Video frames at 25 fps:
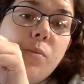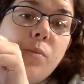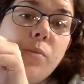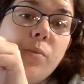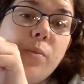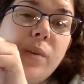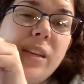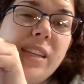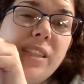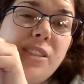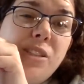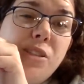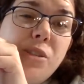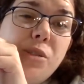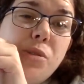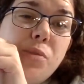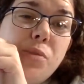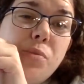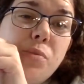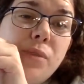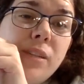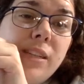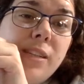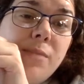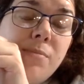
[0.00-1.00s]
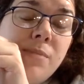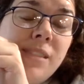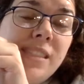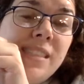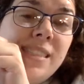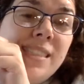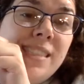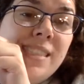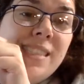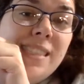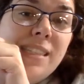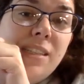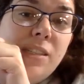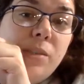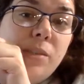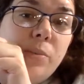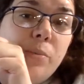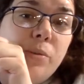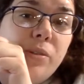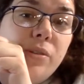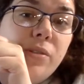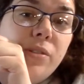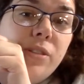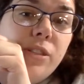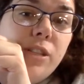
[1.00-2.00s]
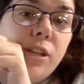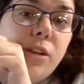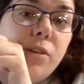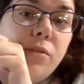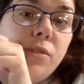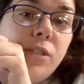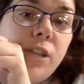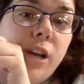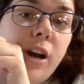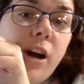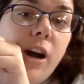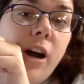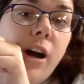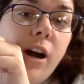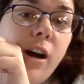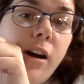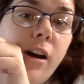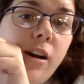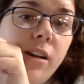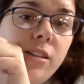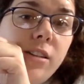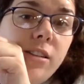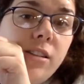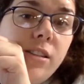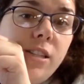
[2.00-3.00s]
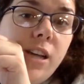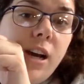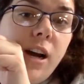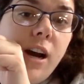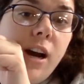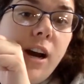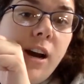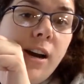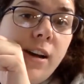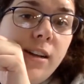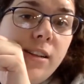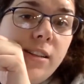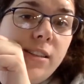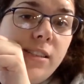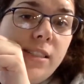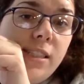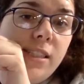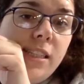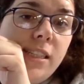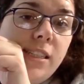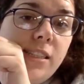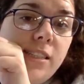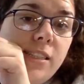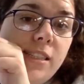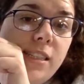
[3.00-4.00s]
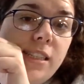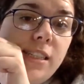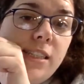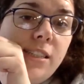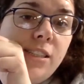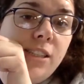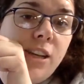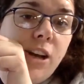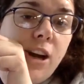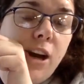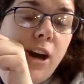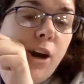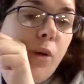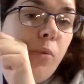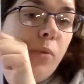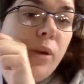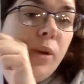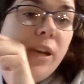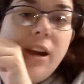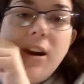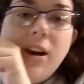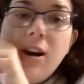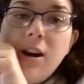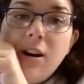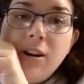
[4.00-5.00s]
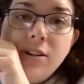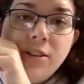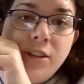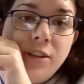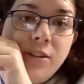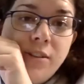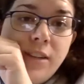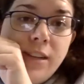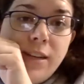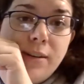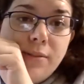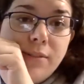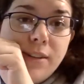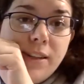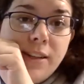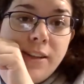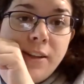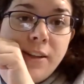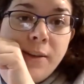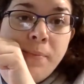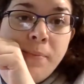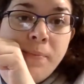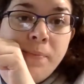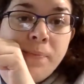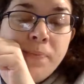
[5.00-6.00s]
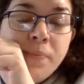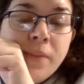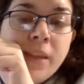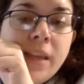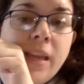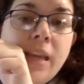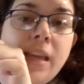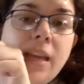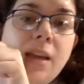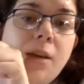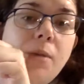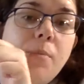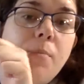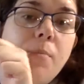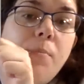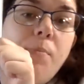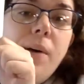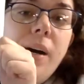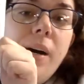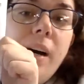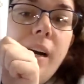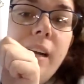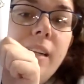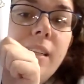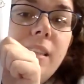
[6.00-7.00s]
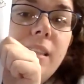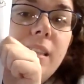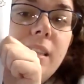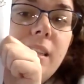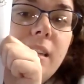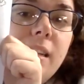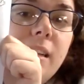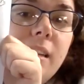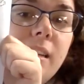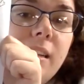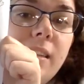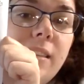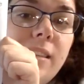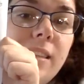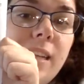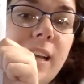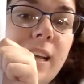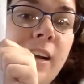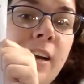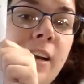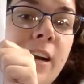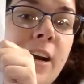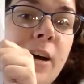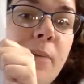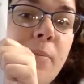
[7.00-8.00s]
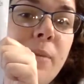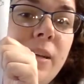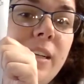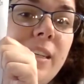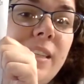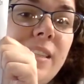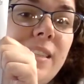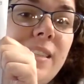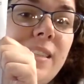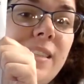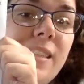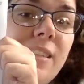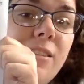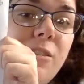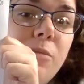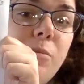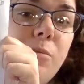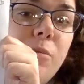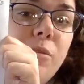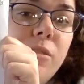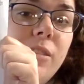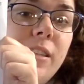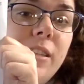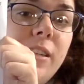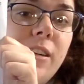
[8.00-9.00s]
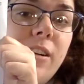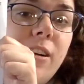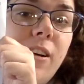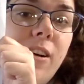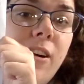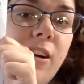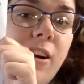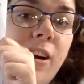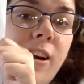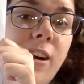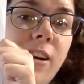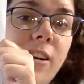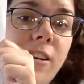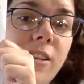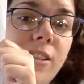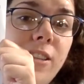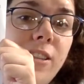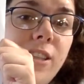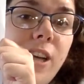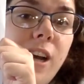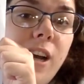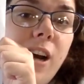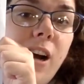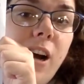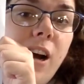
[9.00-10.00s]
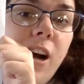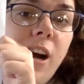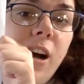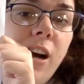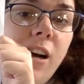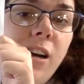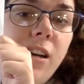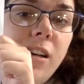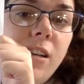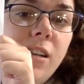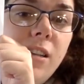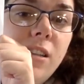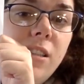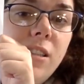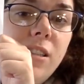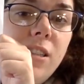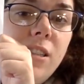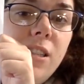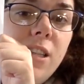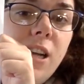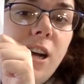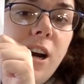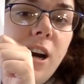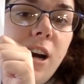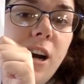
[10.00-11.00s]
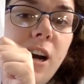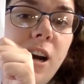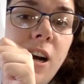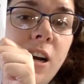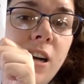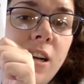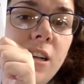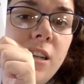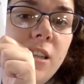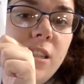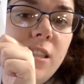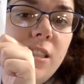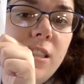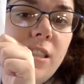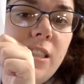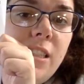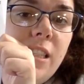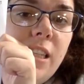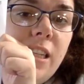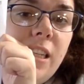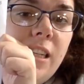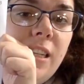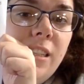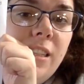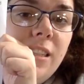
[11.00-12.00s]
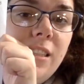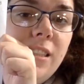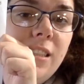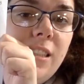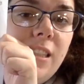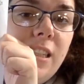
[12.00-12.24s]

we do rhythms and syllables. So ta, ta, ti, ti, ta. We all know that rhythm. But let's count how many syllables there are. Ta, ta, T,